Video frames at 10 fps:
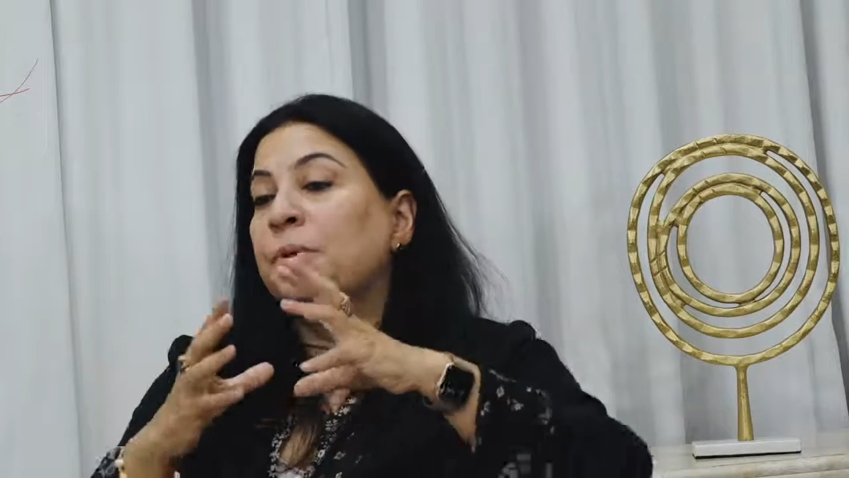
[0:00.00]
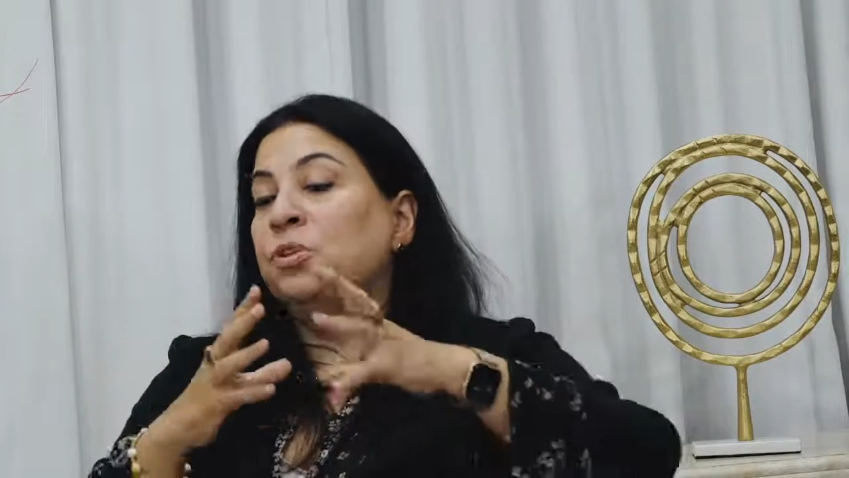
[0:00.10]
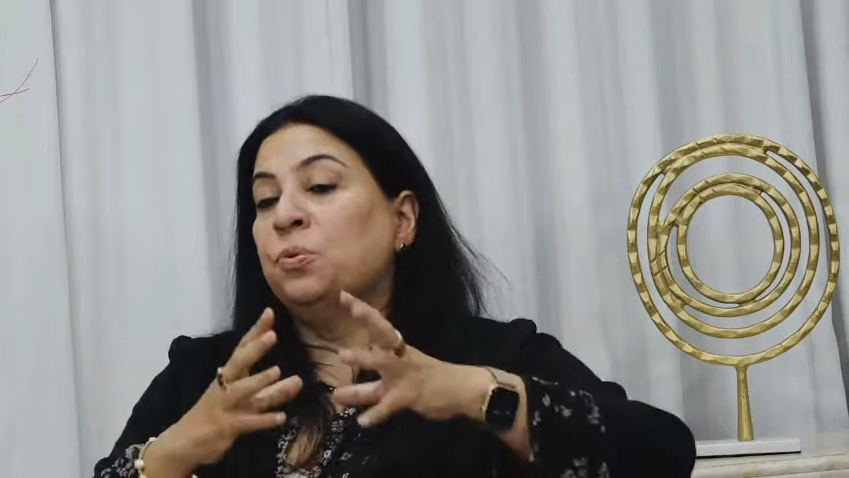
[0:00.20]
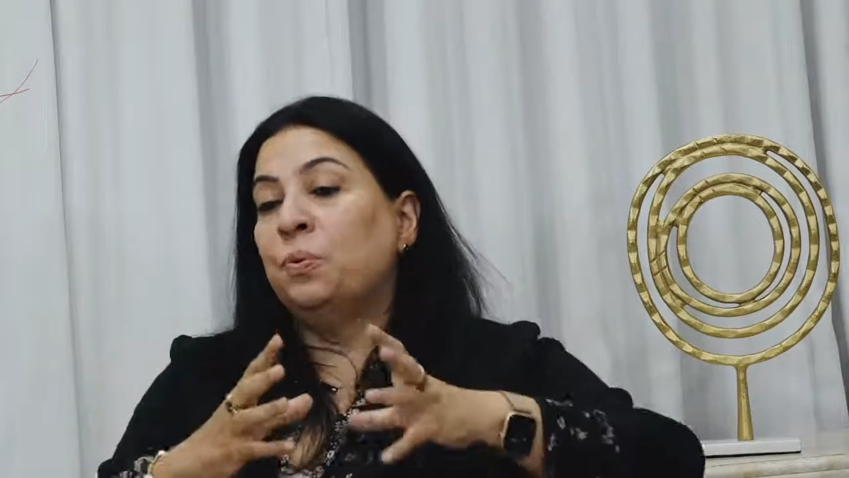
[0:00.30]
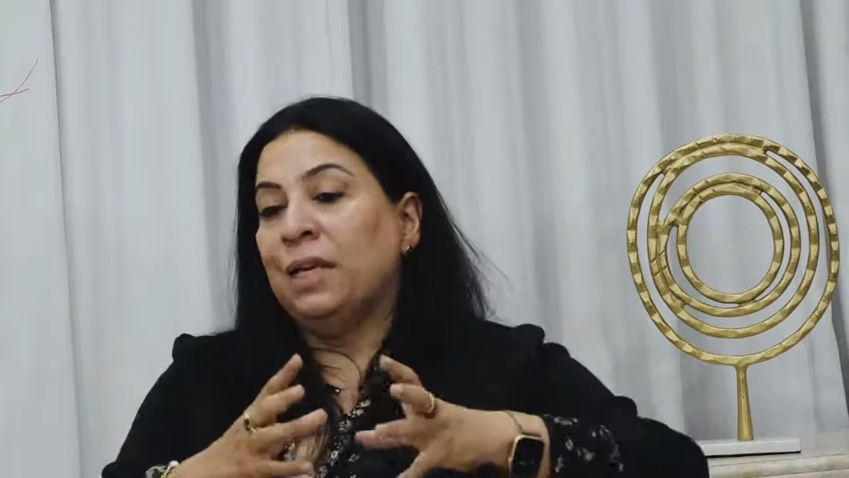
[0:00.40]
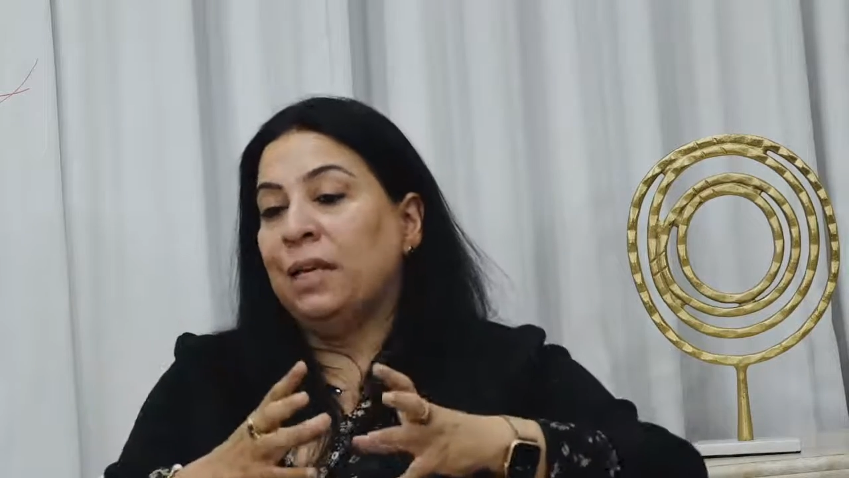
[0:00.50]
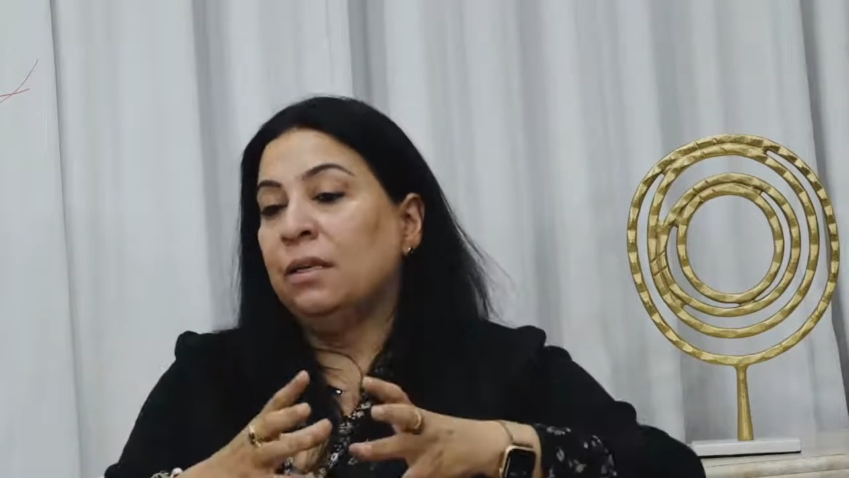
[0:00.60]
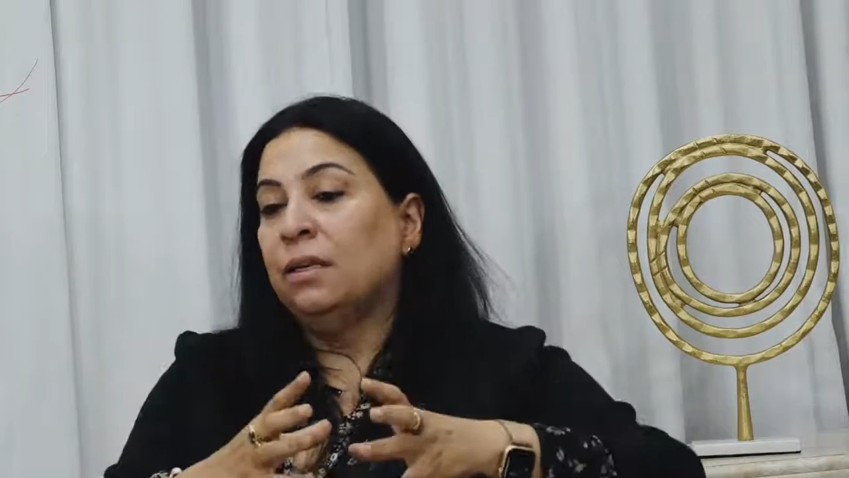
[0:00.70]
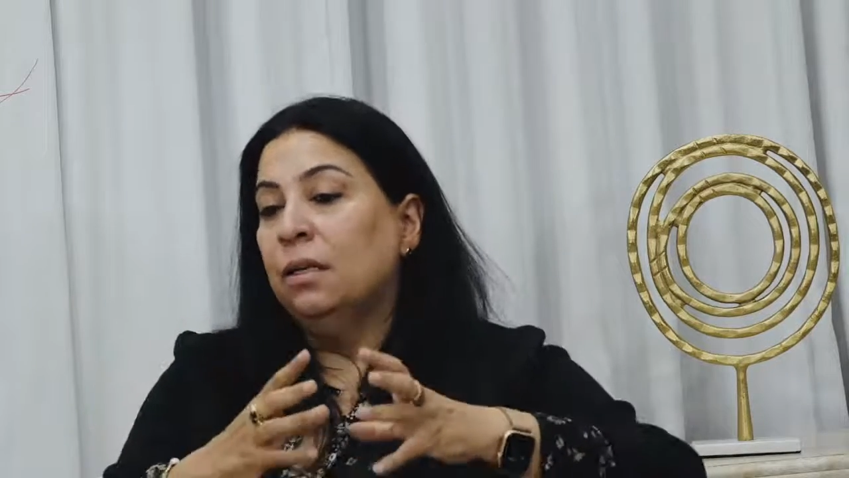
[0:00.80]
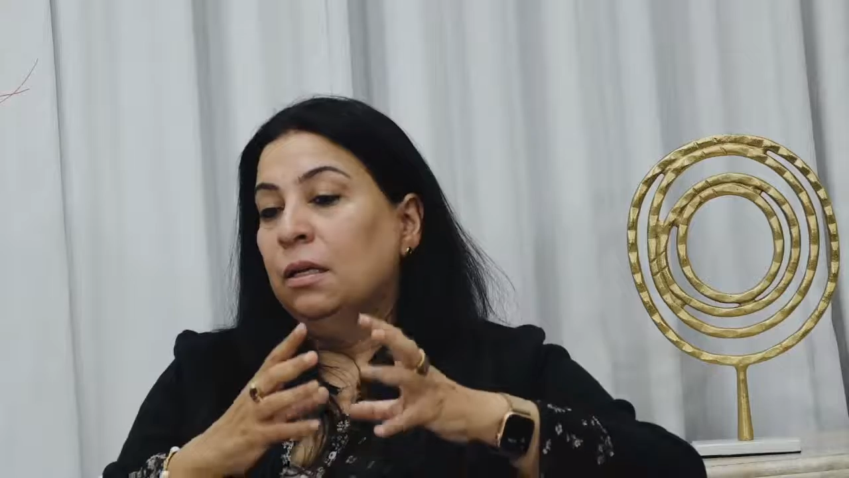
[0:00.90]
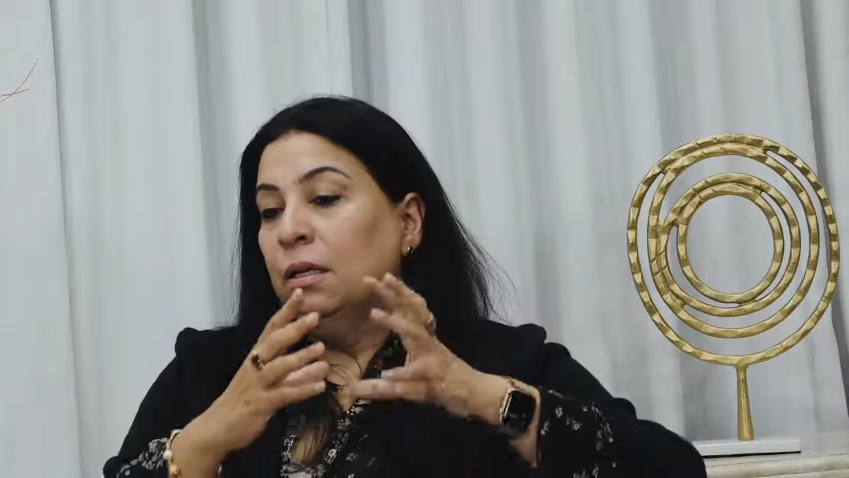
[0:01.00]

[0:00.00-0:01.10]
between